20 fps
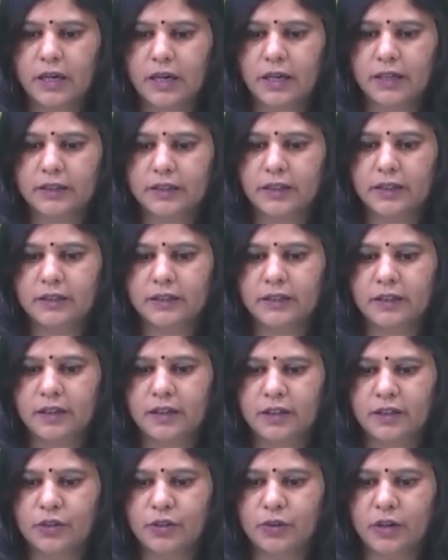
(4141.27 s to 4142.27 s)
And then
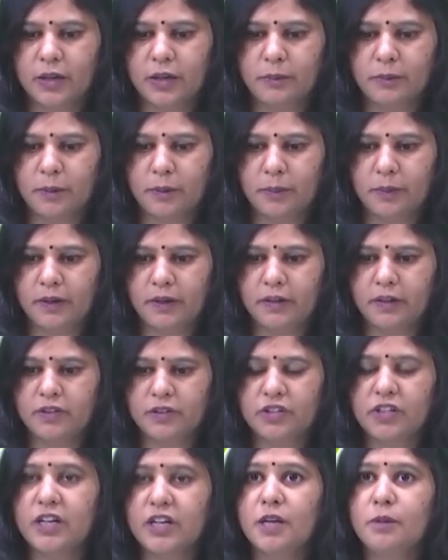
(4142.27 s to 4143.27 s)
you can prepare a
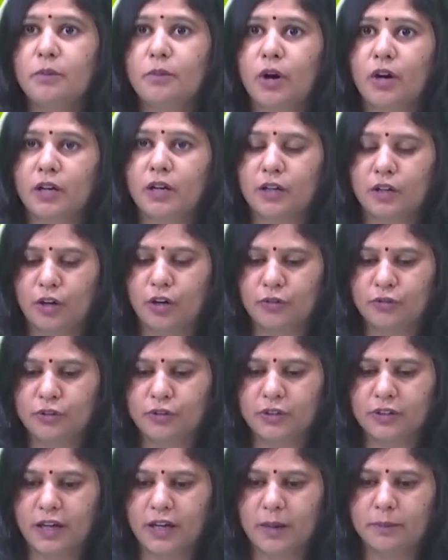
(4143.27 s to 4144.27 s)
3D model of
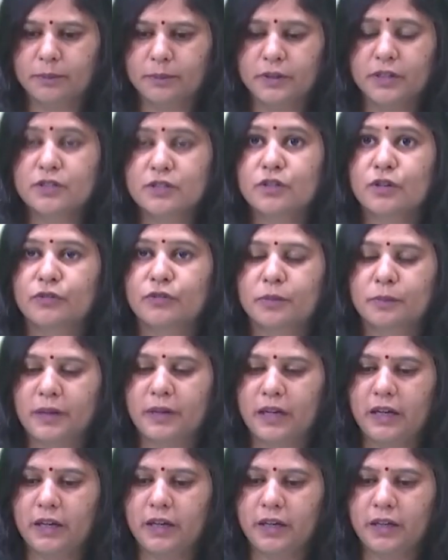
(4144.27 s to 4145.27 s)
your campus, of a
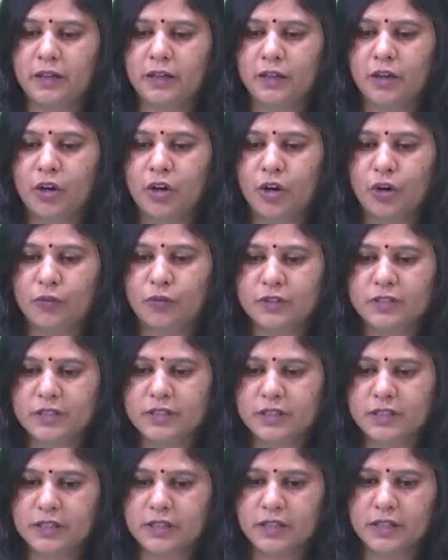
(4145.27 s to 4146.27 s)
building, of a
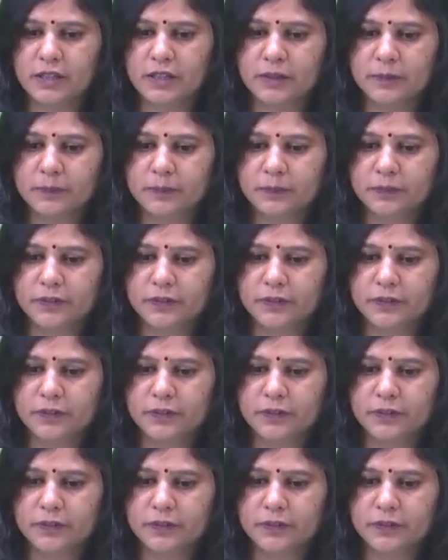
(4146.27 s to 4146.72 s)
city.